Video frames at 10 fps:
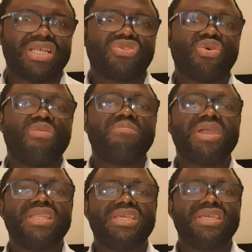There are so
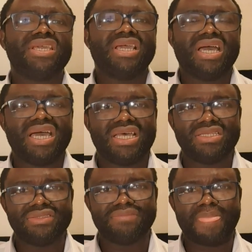many
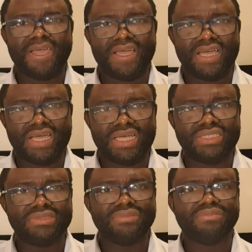uh,
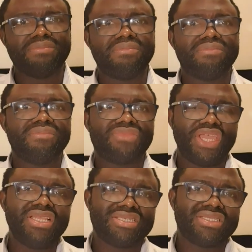uh,
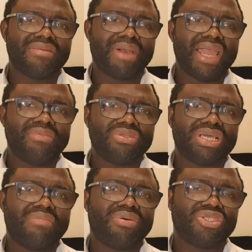things in the Bible
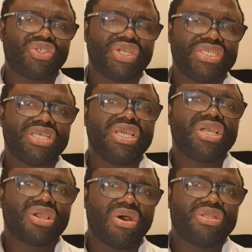that portrays
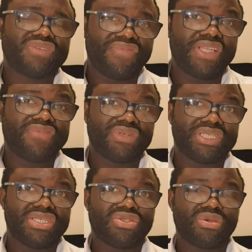God's
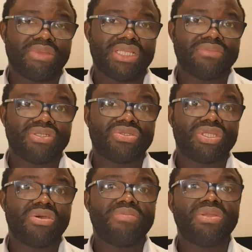faithfulness to man. But
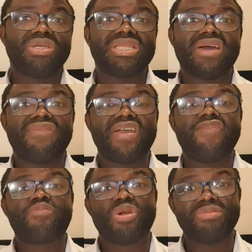today we'll be looking at
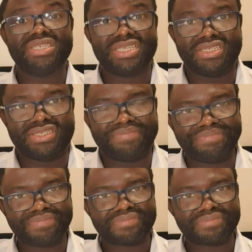five promises.